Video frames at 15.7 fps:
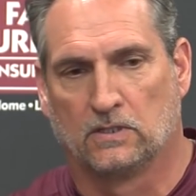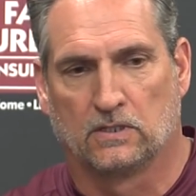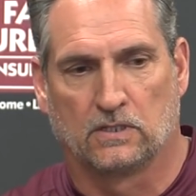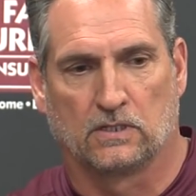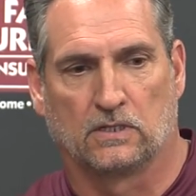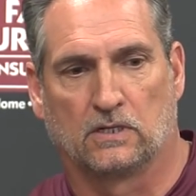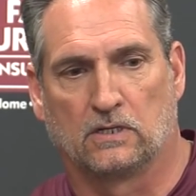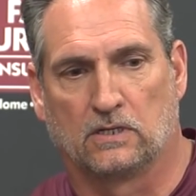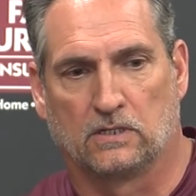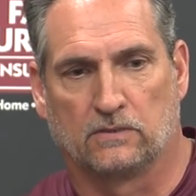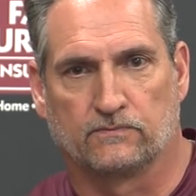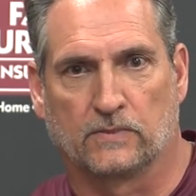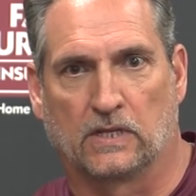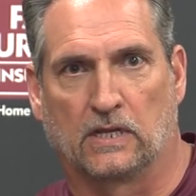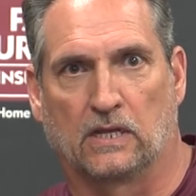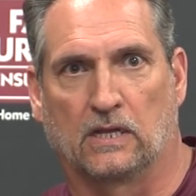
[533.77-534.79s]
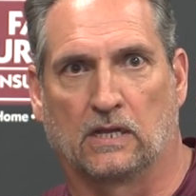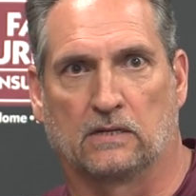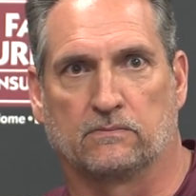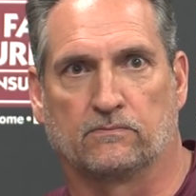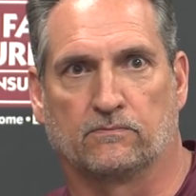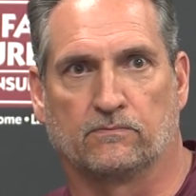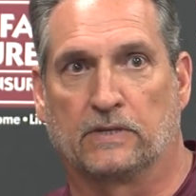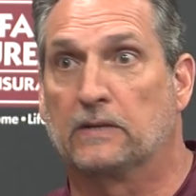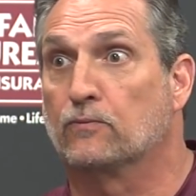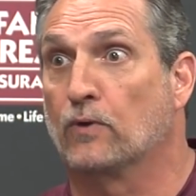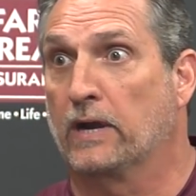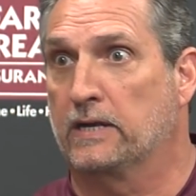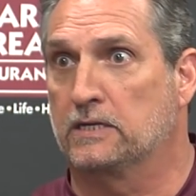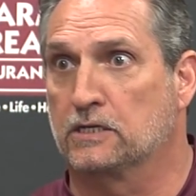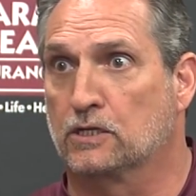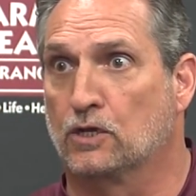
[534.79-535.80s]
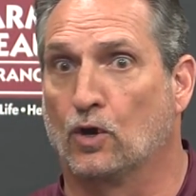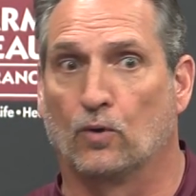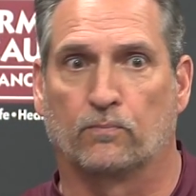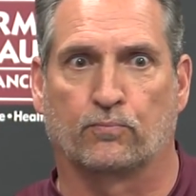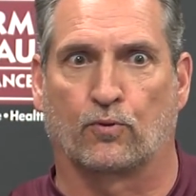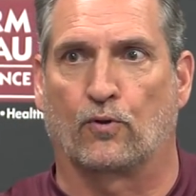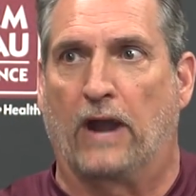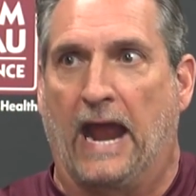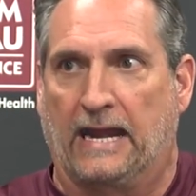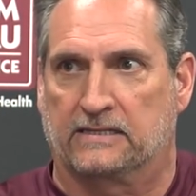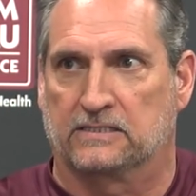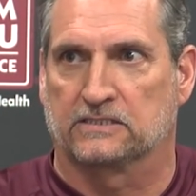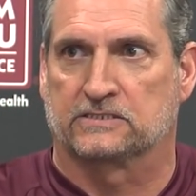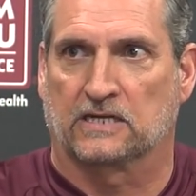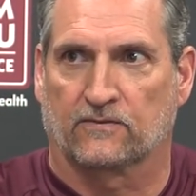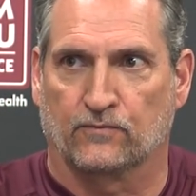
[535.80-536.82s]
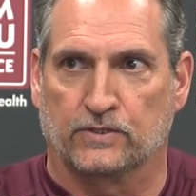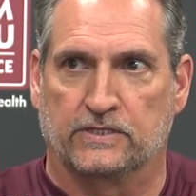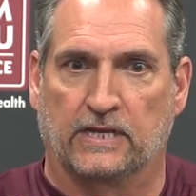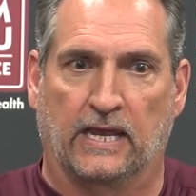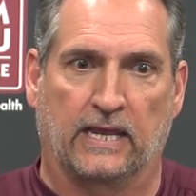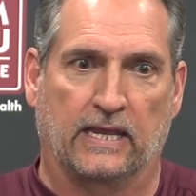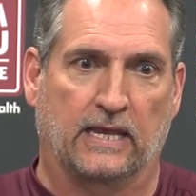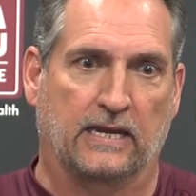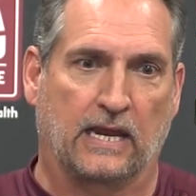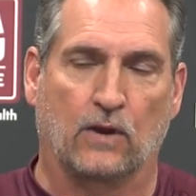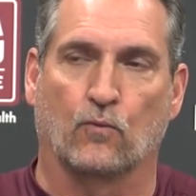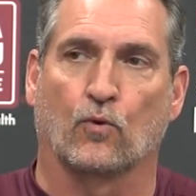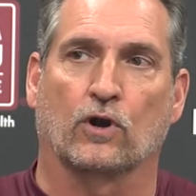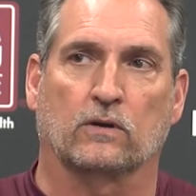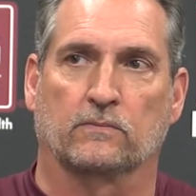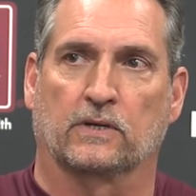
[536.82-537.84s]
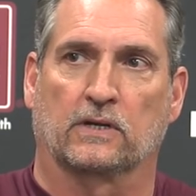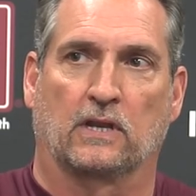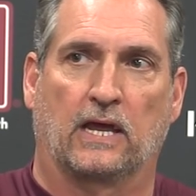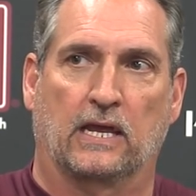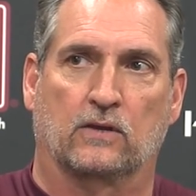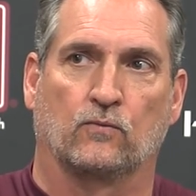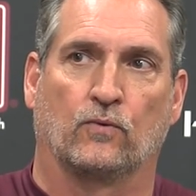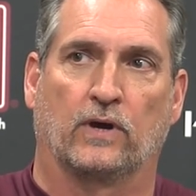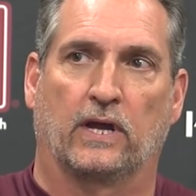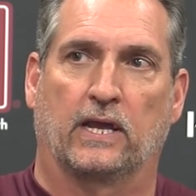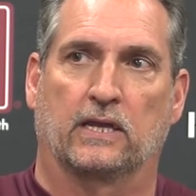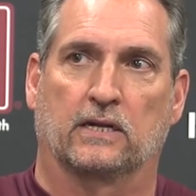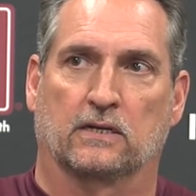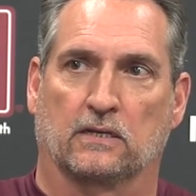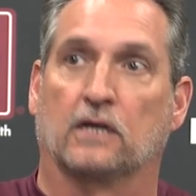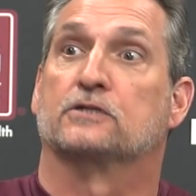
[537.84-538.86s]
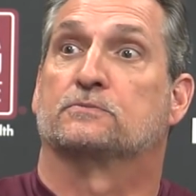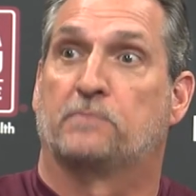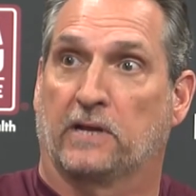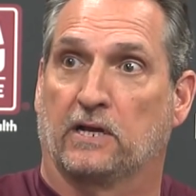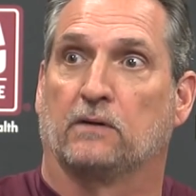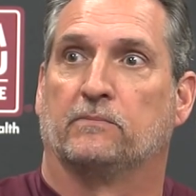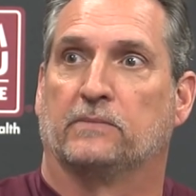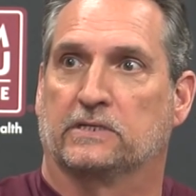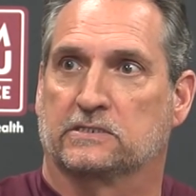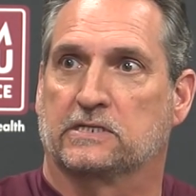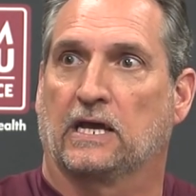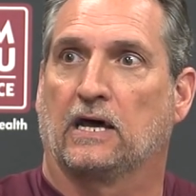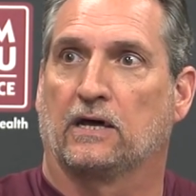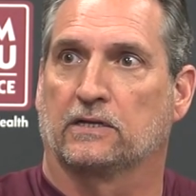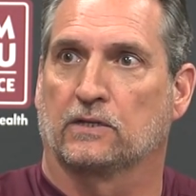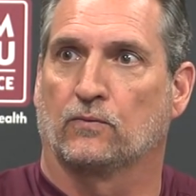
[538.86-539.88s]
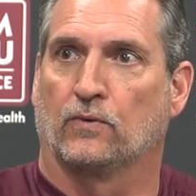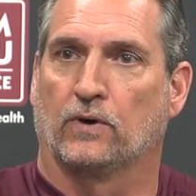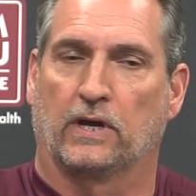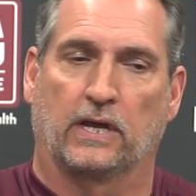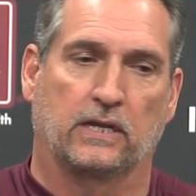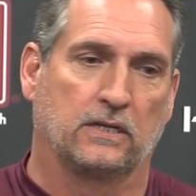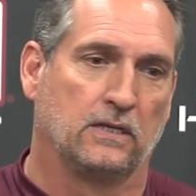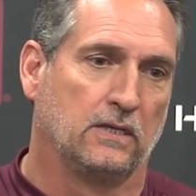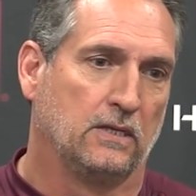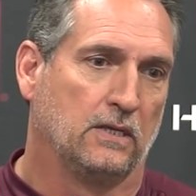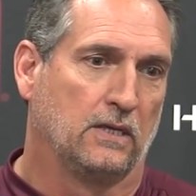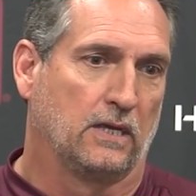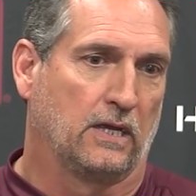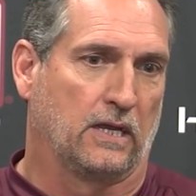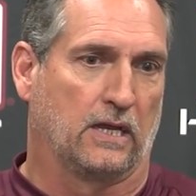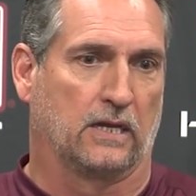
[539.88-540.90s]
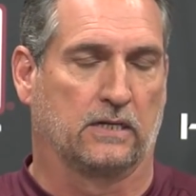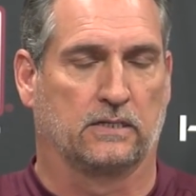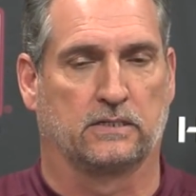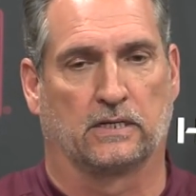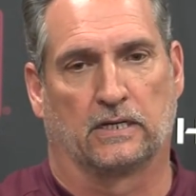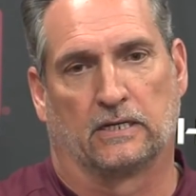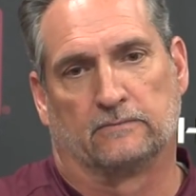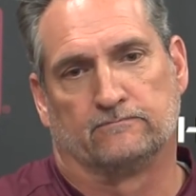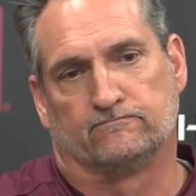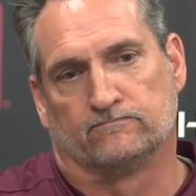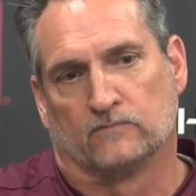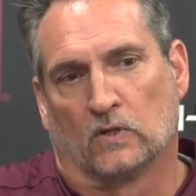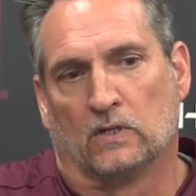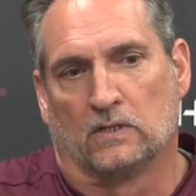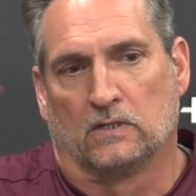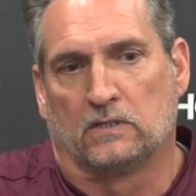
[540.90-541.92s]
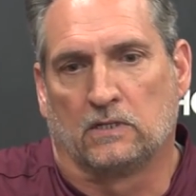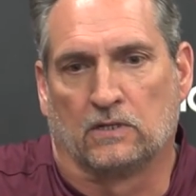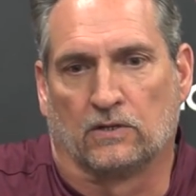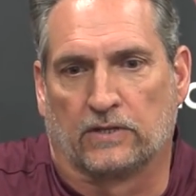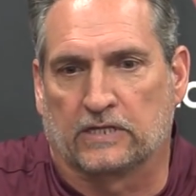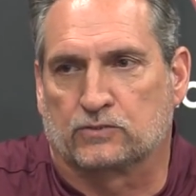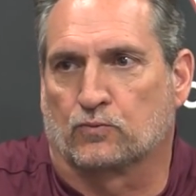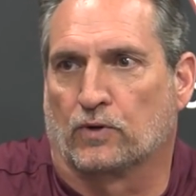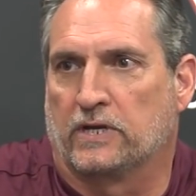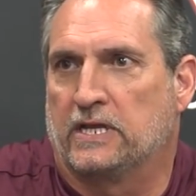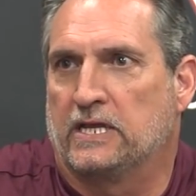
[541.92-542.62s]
and be ready to go practice every day in a workmanlike way, in a lunch pail mentality way. And, you know, that's where